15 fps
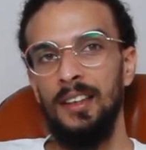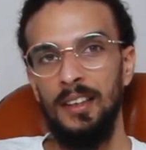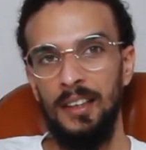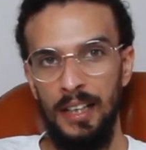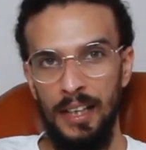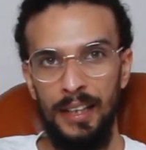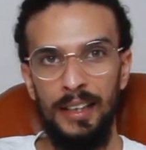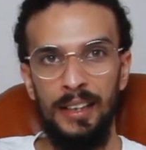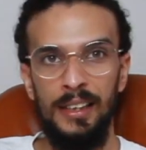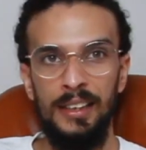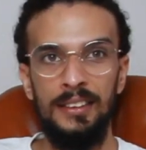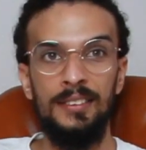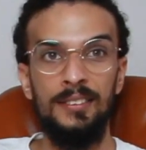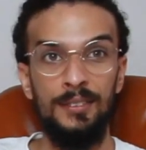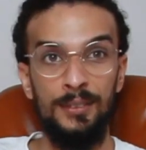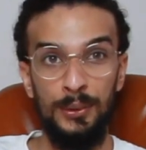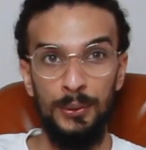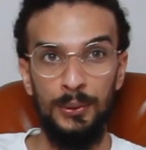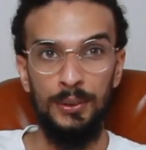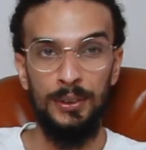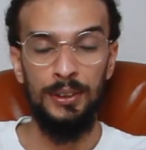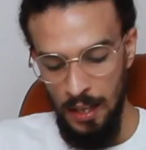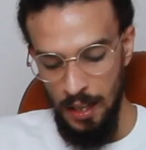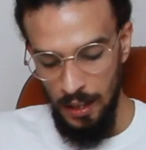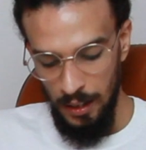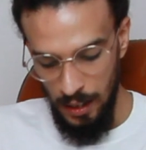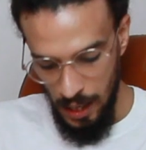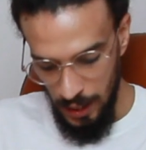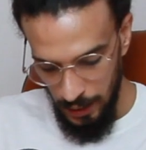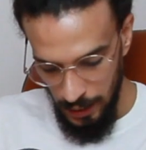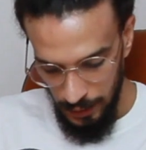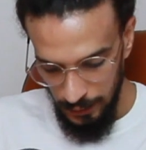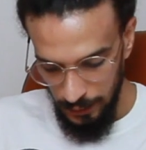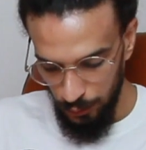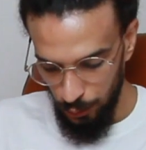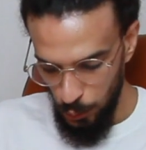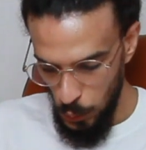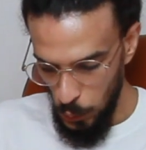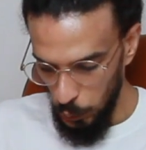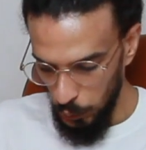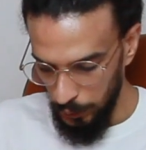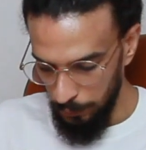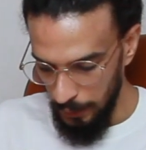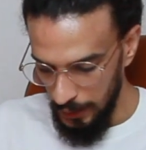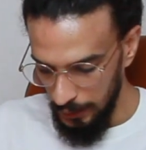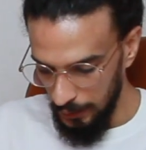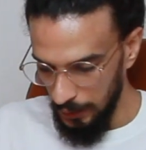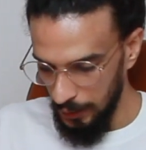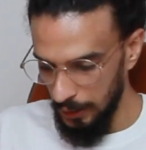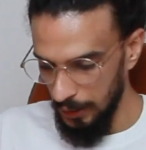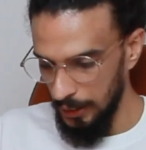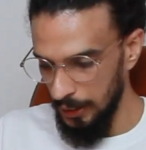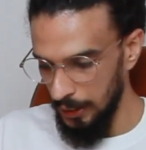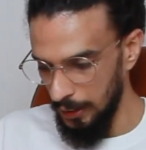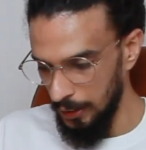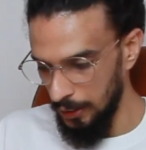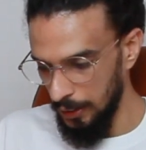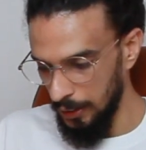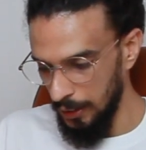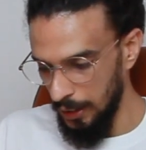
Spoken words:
guidelines or rules. Guidelines or rules, basically,